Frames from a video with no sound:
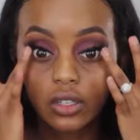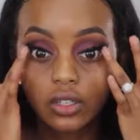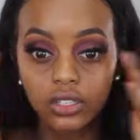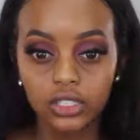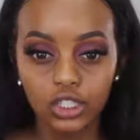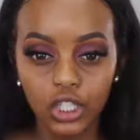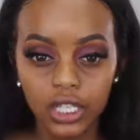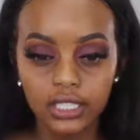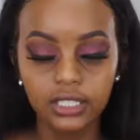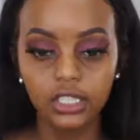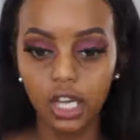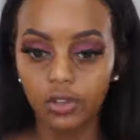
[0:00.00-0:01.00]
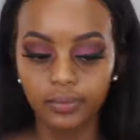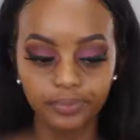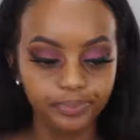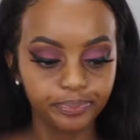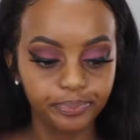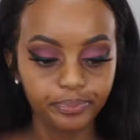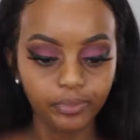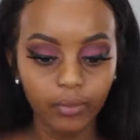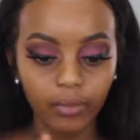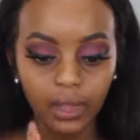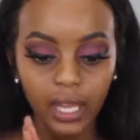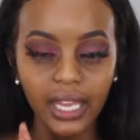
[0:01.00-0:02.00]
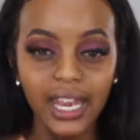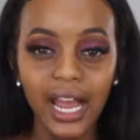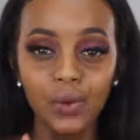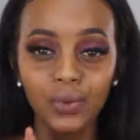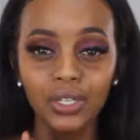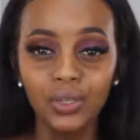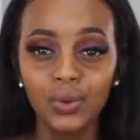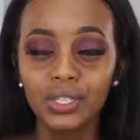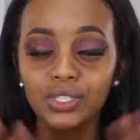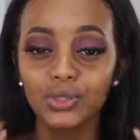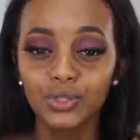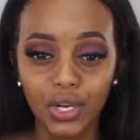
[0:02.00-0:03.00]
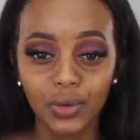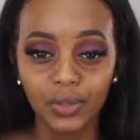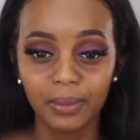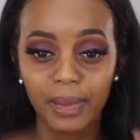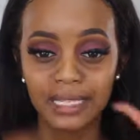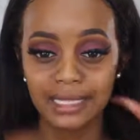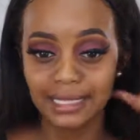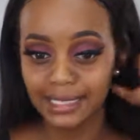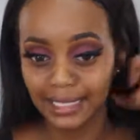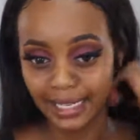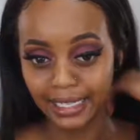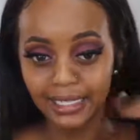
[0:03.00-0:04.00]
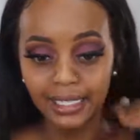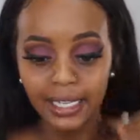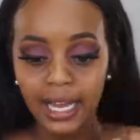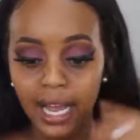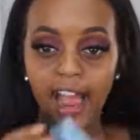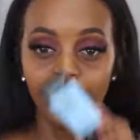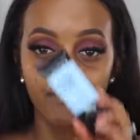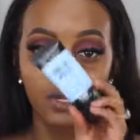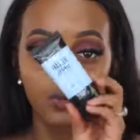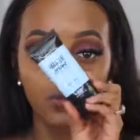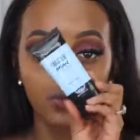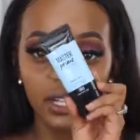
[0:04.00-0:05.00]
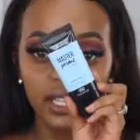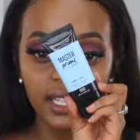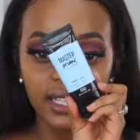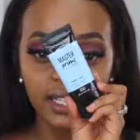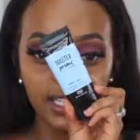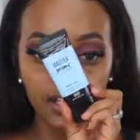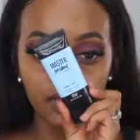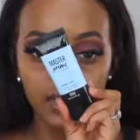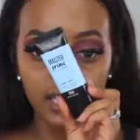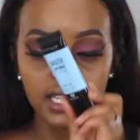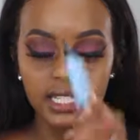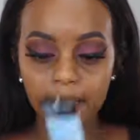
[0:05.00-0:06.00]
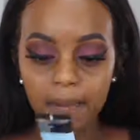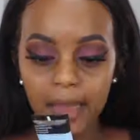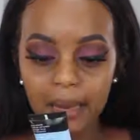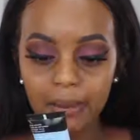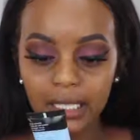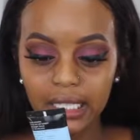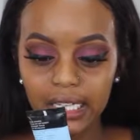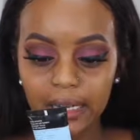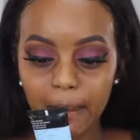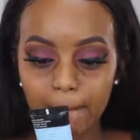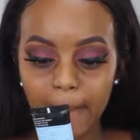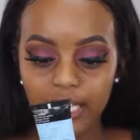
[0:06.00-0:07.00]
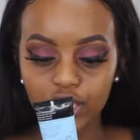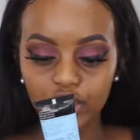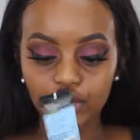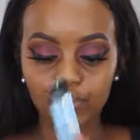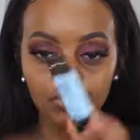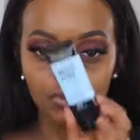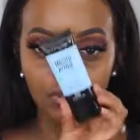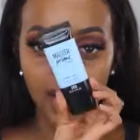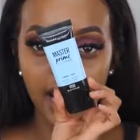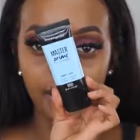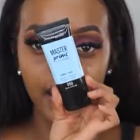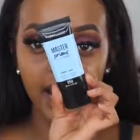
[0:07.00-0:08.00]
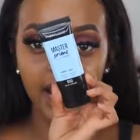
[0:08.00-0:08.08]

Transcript: it looks good. So now we're going to start with my skin. I've been really loving this Maybelline Master Prime